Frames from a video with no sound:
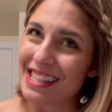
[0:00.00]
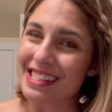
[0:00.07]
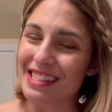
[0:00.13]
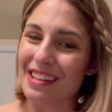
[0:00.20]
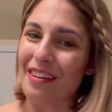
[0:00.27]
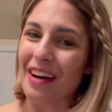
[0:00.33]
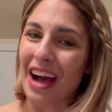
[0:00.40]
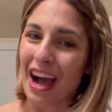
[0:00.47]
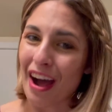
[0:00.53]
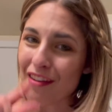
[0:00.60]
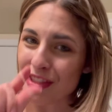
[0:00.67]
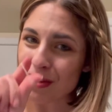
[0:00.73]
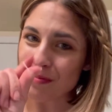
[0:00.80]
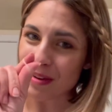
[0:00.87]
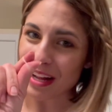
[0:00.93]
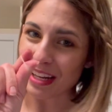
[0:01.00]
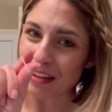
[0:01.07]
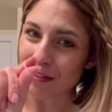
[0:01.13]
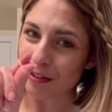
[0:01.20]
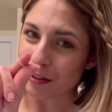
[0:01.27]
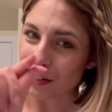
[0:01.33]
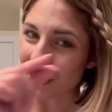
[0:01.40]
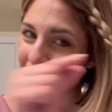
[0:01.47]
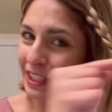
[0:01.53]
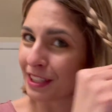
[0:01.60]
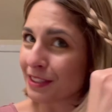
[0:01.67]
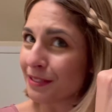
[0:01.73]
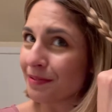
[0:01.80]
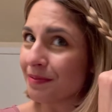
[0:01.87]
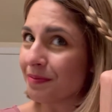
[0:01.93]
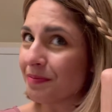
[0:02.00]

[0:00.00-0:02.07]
So have them ready for you.